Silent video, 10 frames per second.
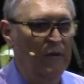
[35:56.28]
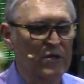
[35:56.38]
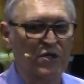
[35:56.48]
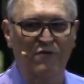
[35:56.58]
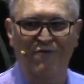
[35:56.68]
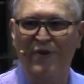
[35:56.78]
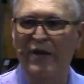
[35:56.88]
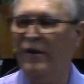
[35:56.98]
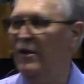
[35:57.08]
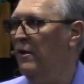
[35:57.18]
And this is
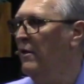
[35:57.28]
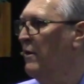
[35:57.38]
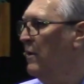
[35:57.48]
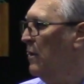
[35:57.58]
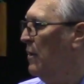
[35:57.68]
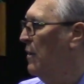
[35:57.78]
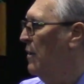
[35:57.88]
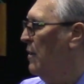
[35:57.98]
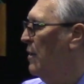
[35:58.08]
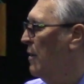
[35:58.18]
very,
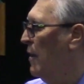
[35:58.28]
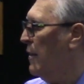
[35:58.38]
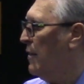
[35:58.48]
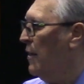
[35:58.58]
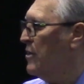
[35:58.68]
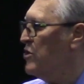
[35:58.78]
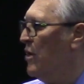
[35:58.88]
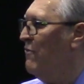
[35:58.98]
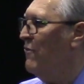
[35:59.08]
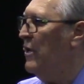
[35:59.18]
uh, can I
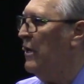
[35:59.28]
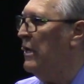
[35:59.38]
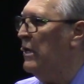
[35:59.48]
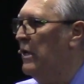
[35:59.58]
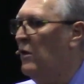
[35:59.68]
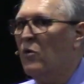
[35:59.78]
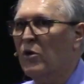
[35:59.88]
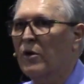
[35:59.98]
say, very